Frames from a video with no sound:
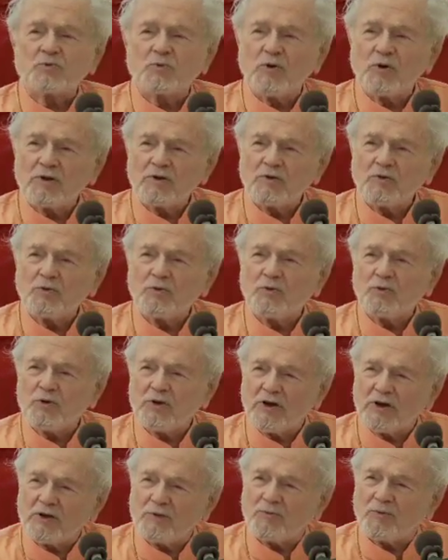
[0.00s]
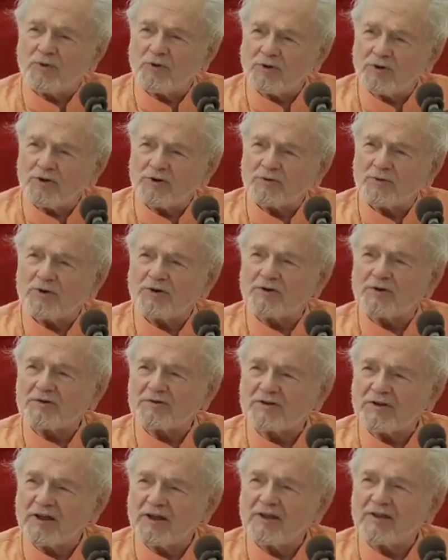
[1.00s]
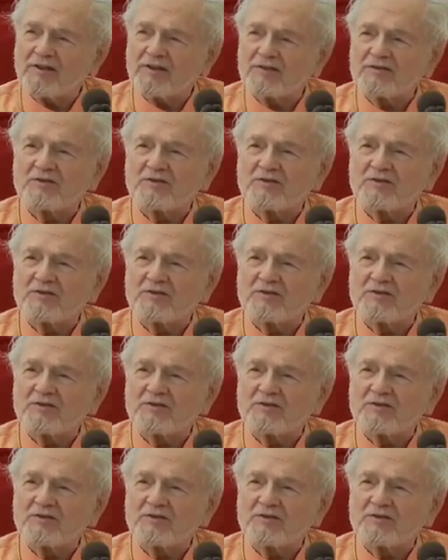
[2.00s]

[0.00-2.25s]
one who really wanted to understand.